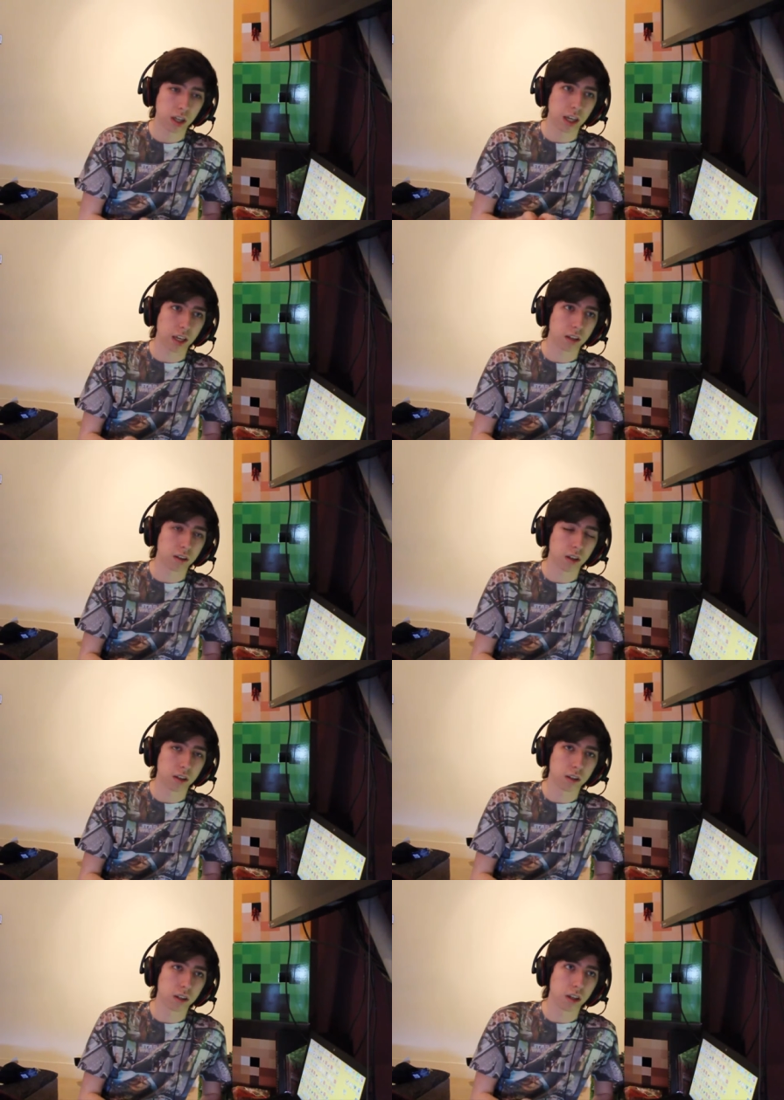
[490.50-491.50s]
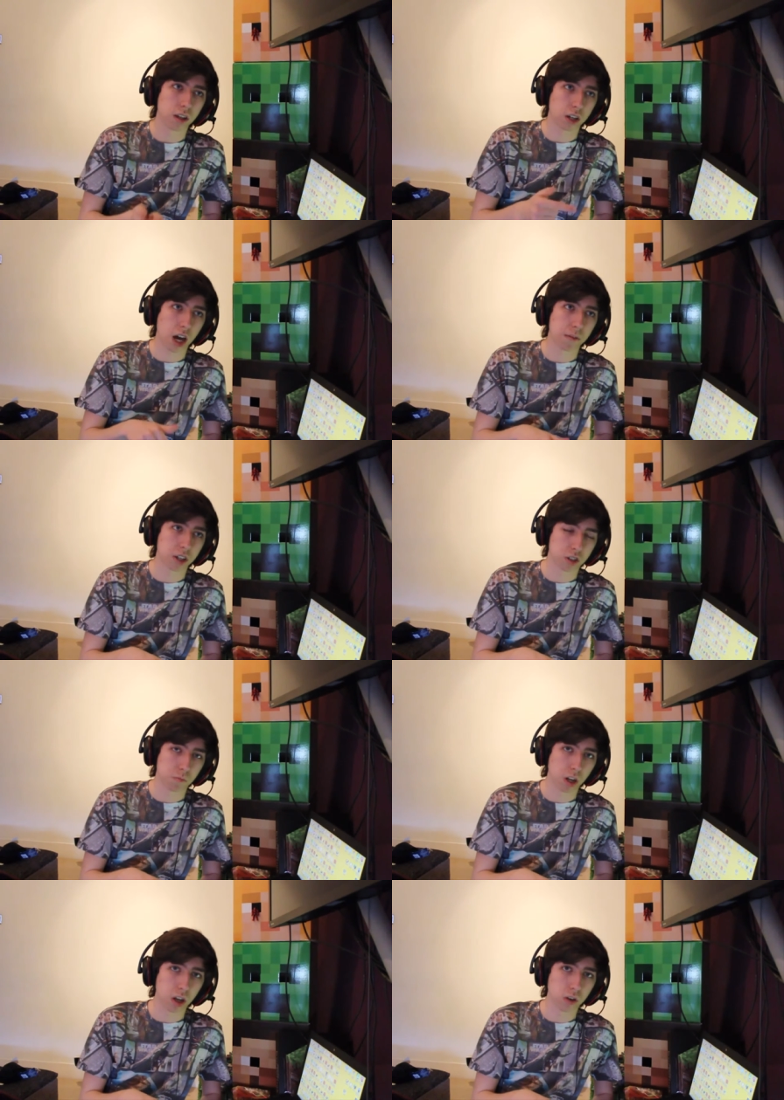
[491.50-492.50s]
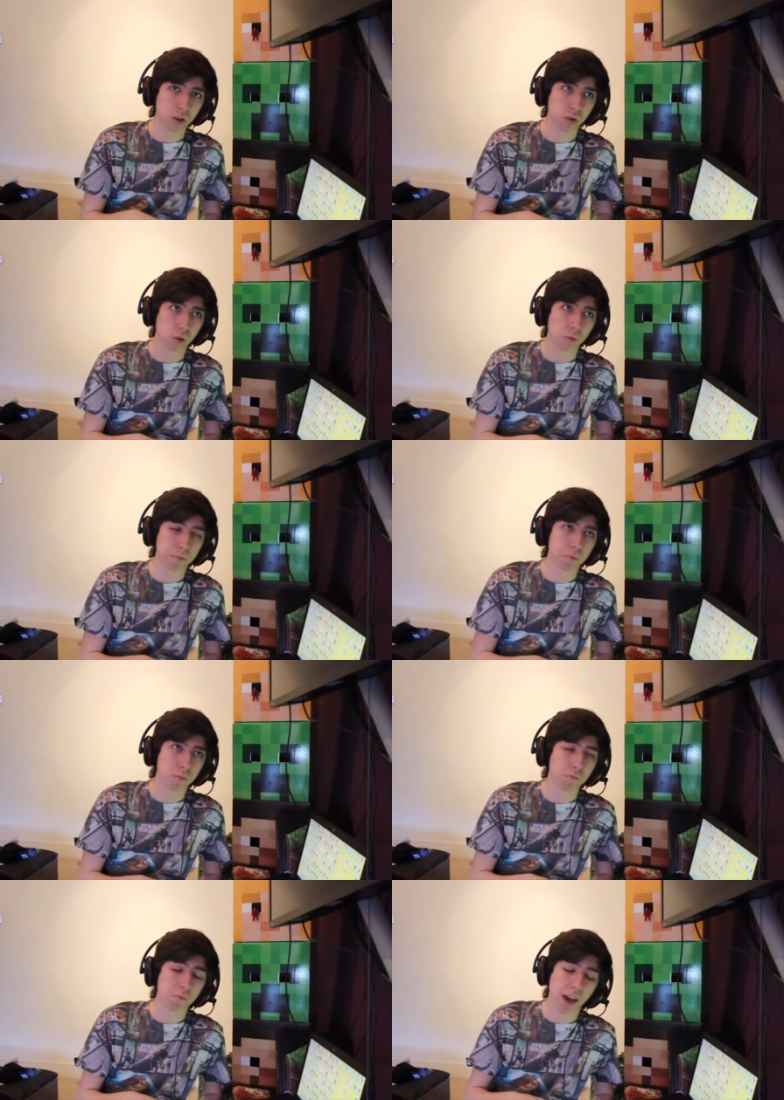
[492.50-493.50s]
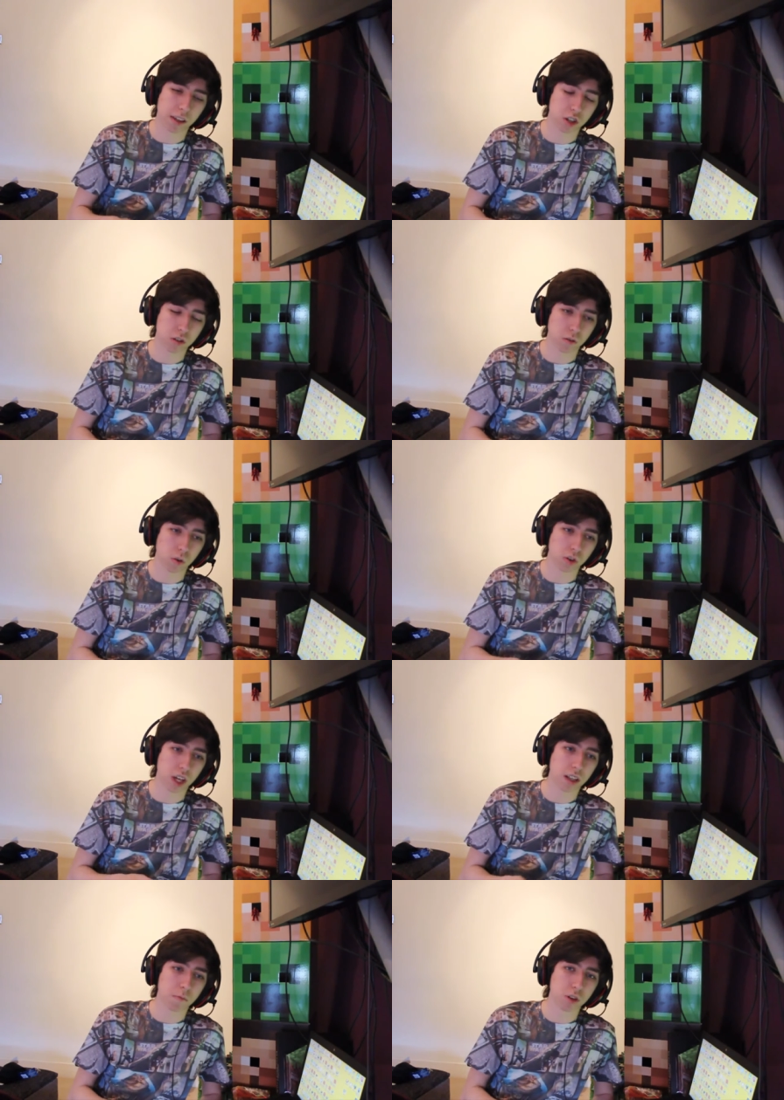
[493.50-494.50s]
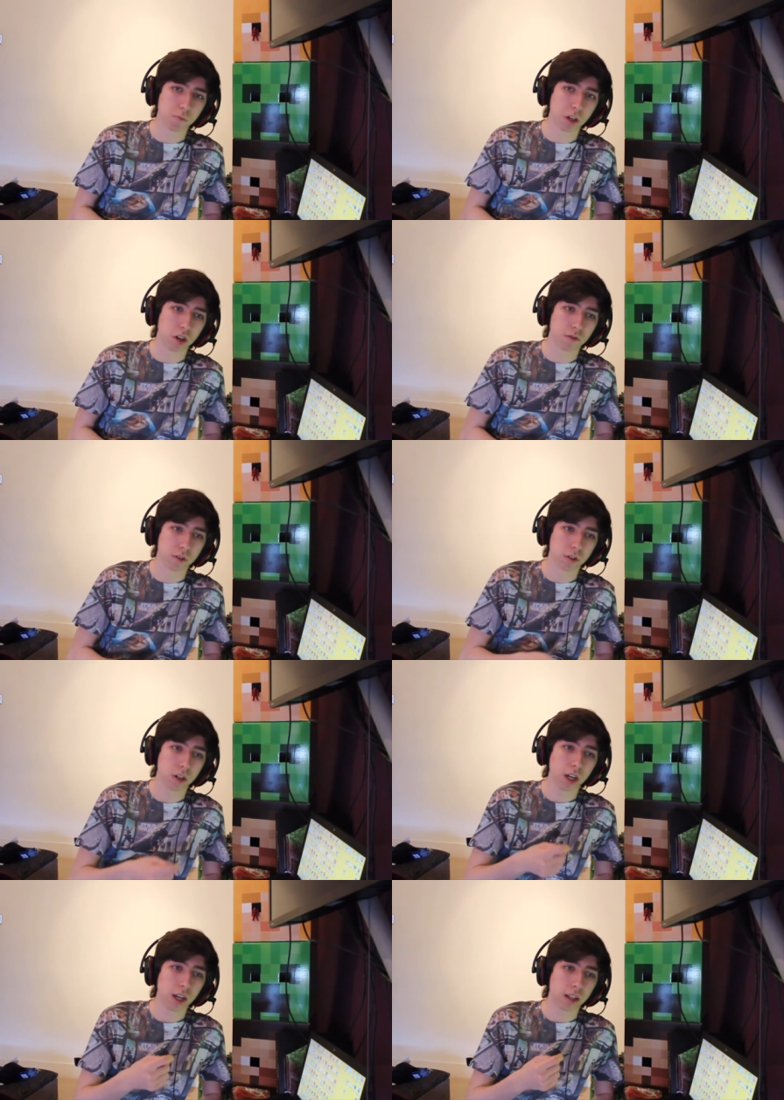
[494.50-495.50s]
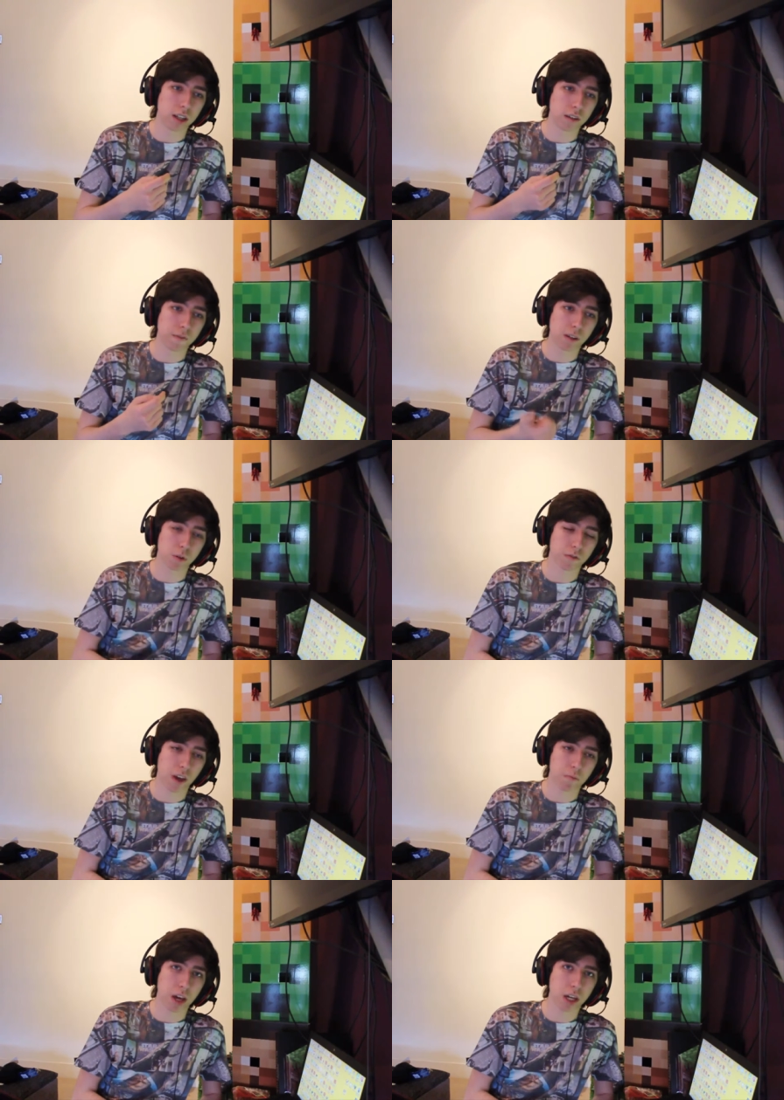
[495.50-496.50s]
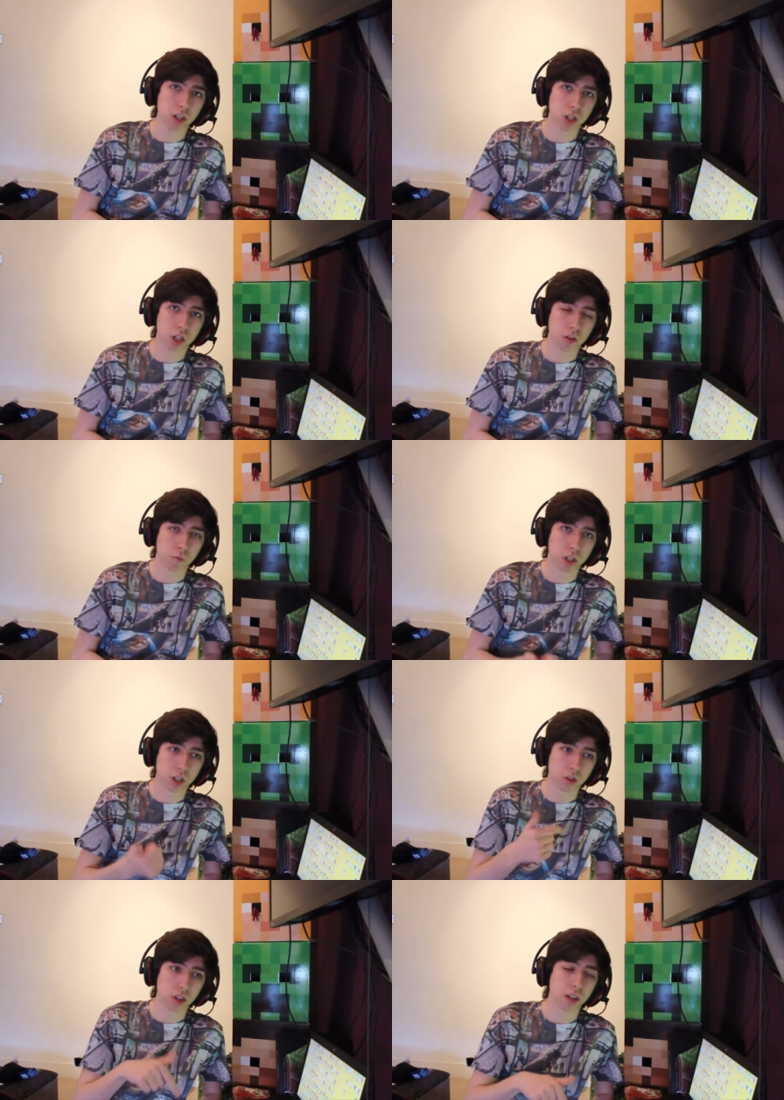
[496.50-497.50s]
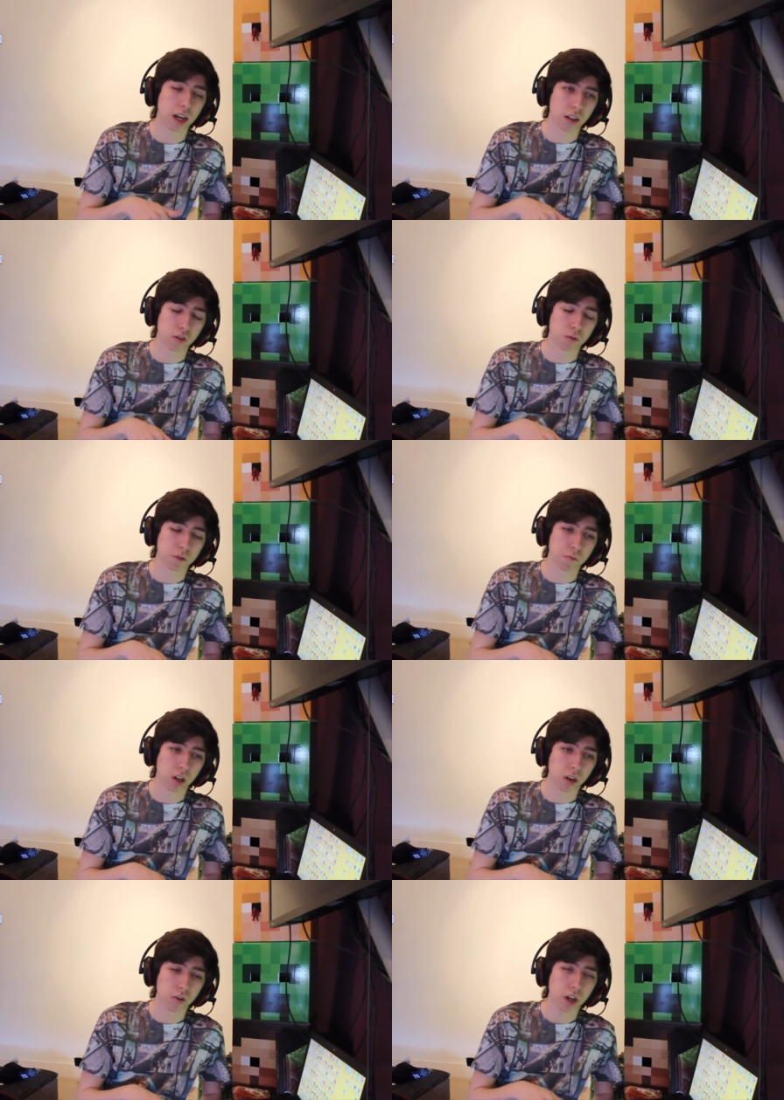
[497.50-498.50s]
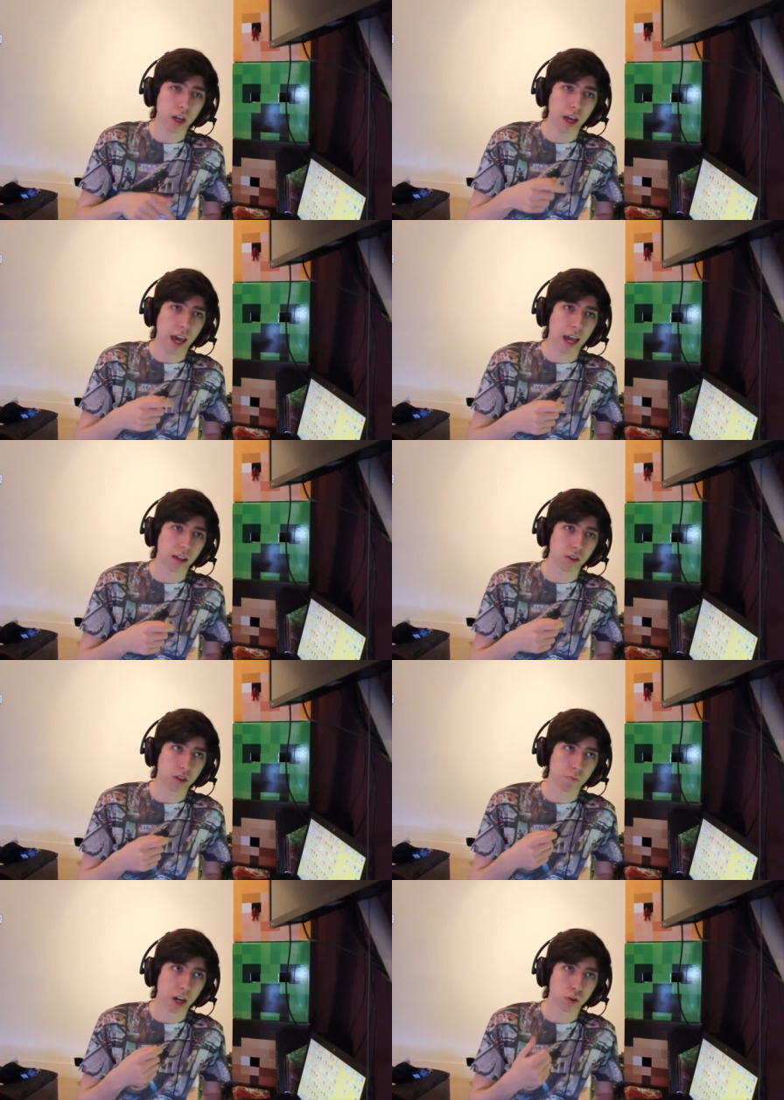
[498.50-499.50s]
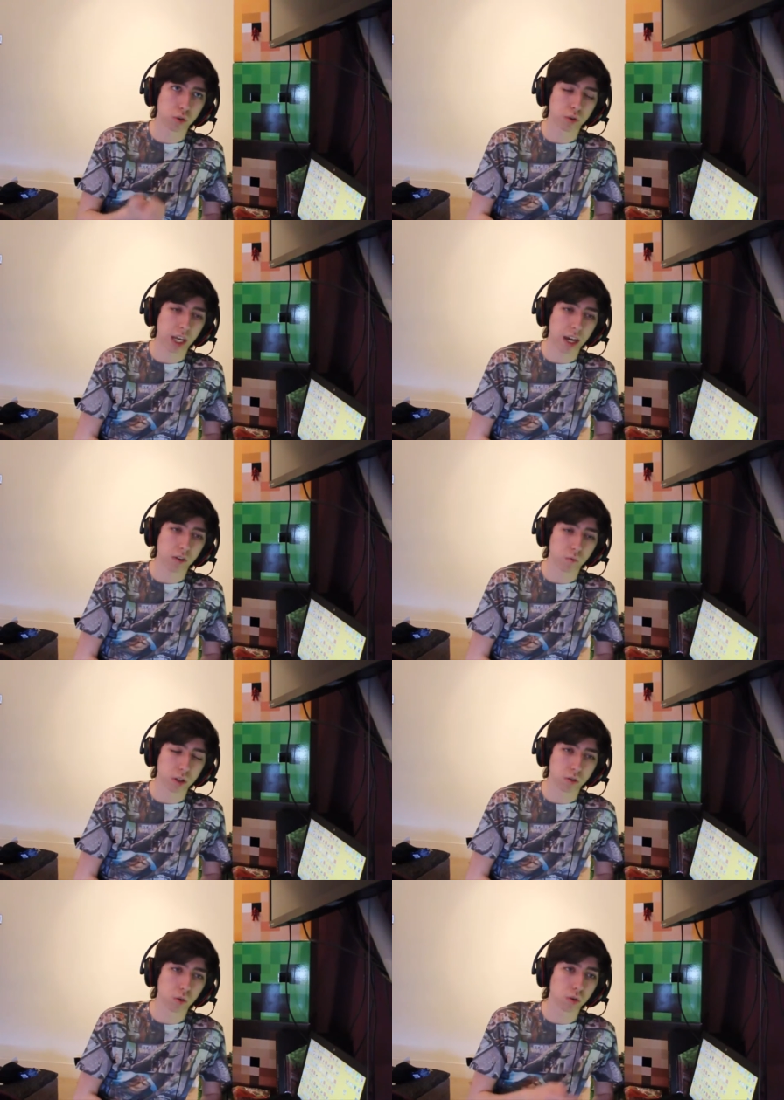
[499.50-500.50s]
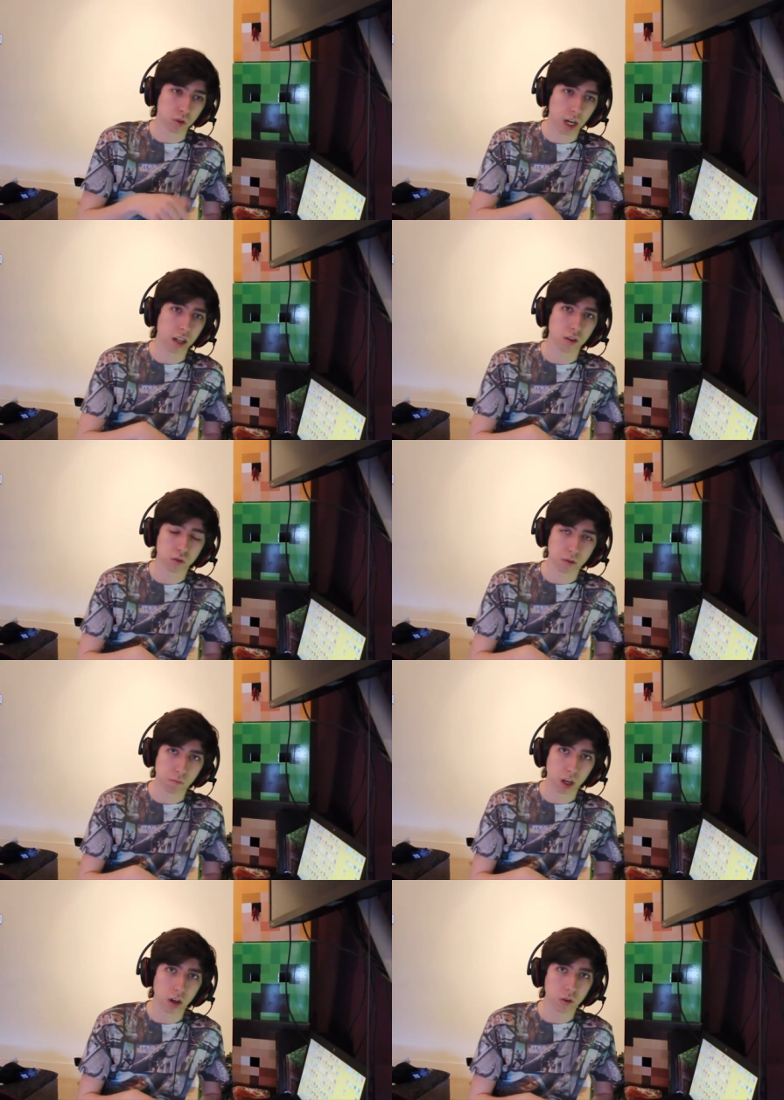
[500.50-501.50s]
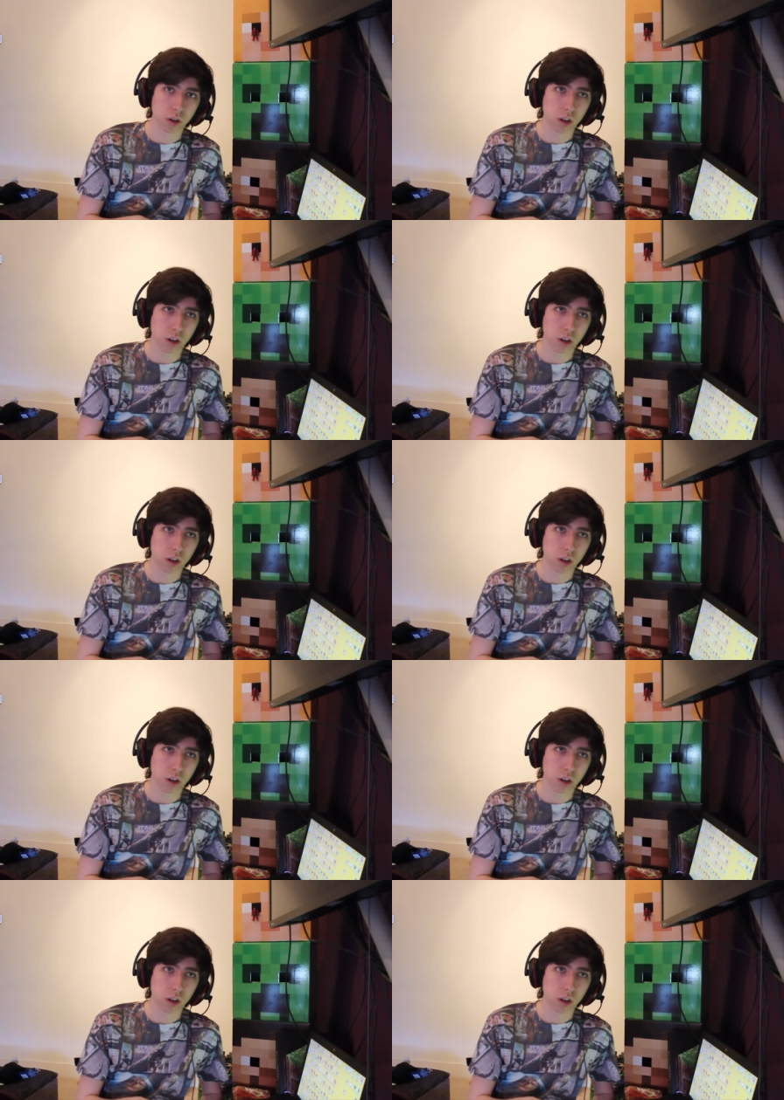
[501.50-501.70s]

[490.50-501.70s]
in the comment section below or message or send them to me over the Facebook fan page, which is down in the description below, and my Twitter account, which is also down in the description below.